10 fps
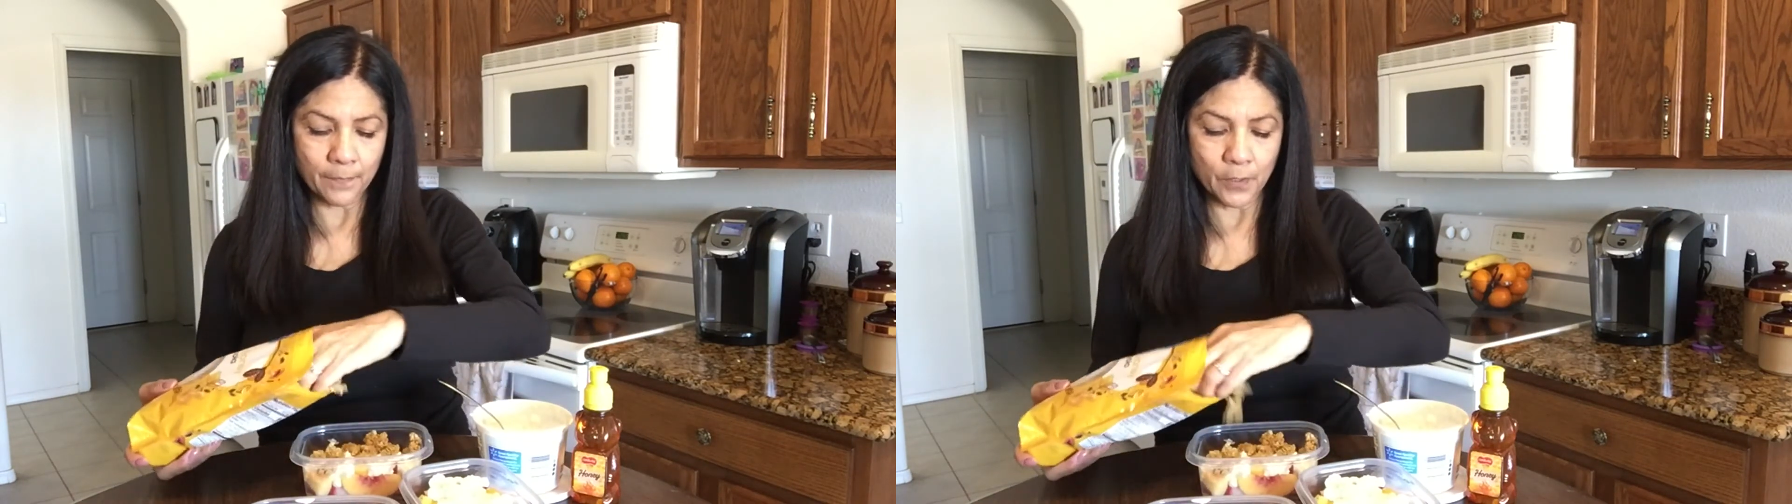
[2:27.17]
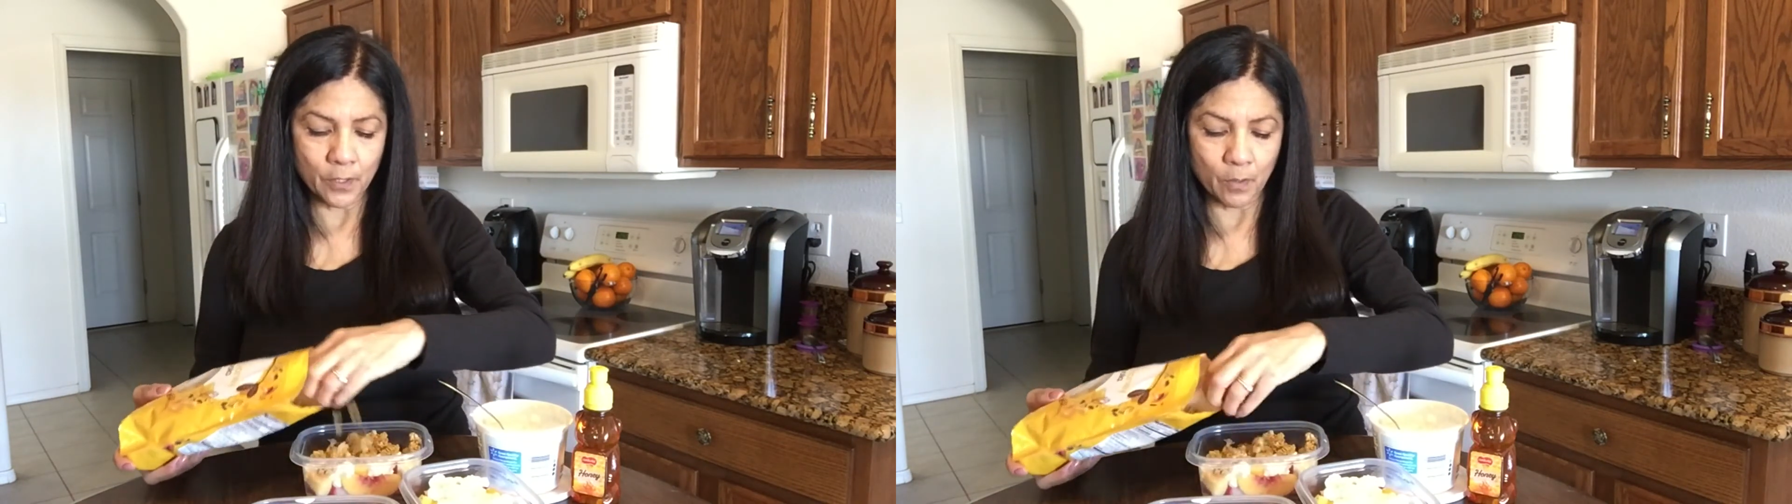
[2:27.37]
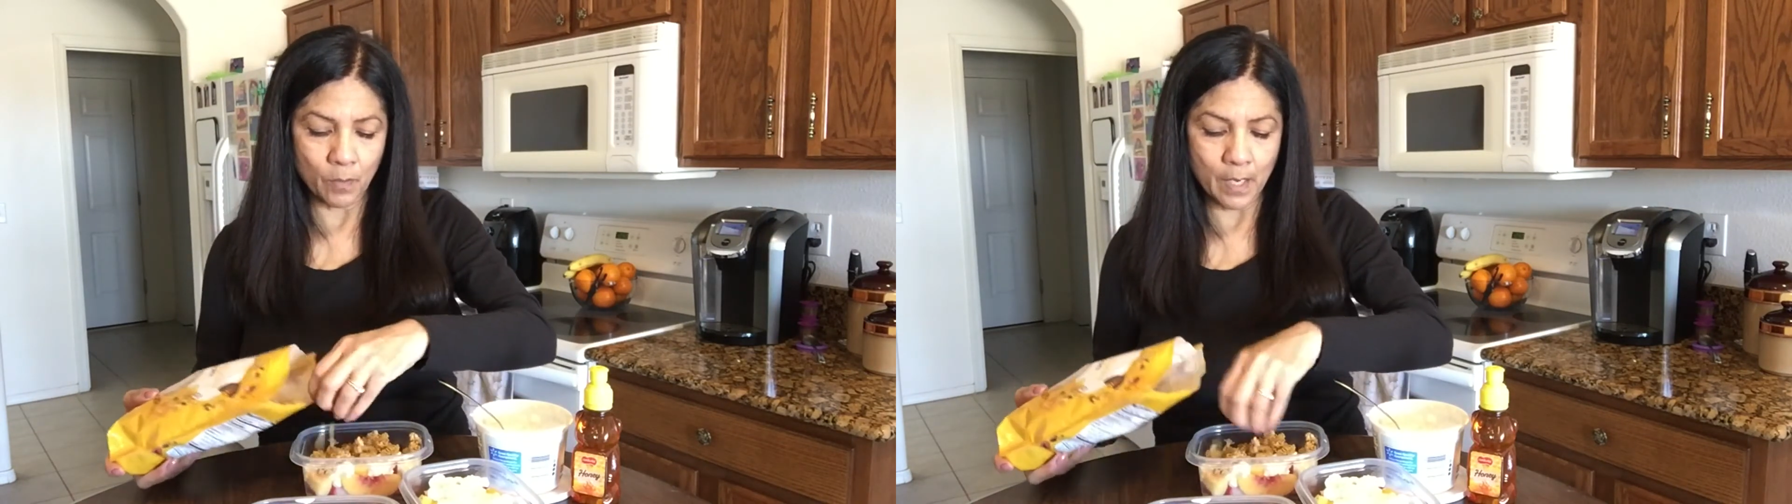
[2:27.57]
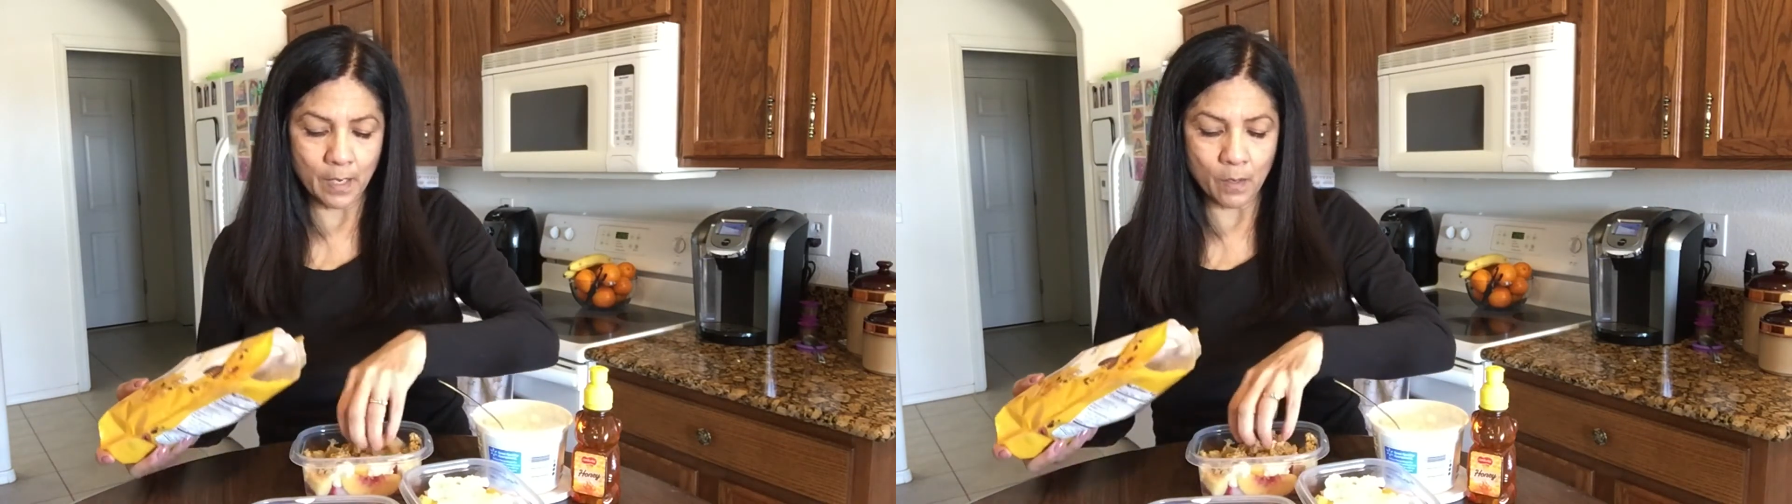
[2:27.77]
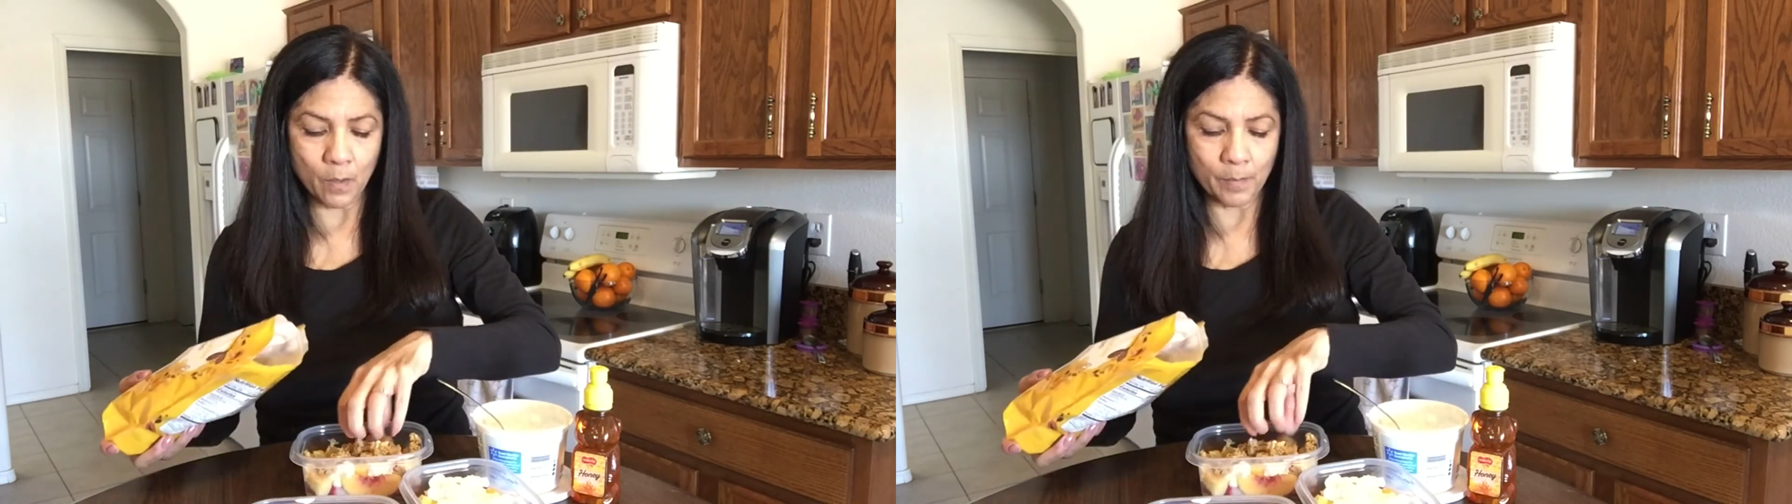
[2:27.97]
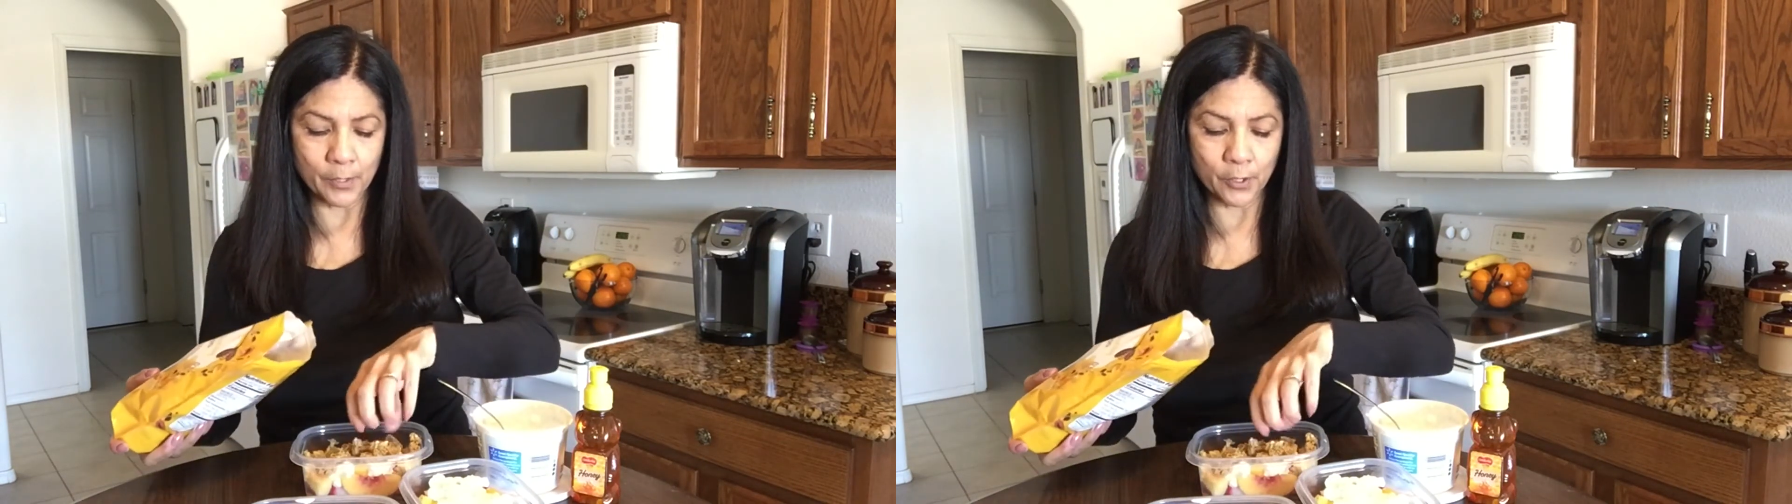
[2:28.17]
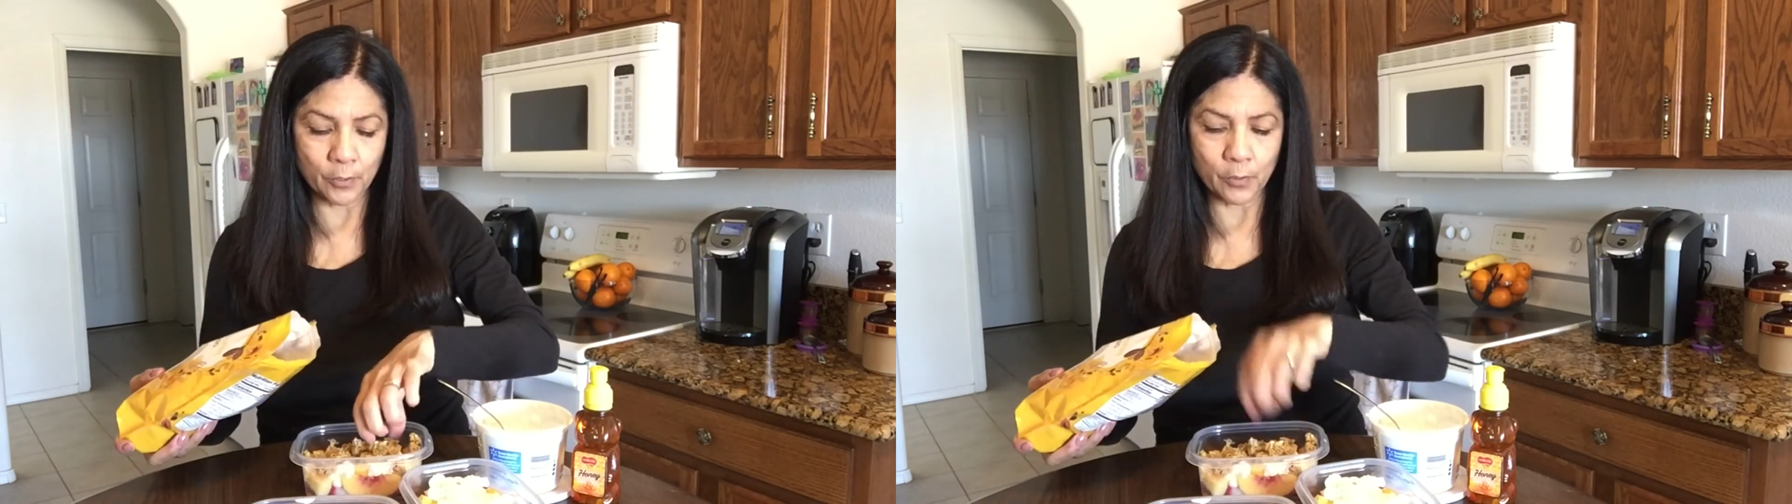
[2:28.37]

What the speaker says: If you don't want a whole bunch of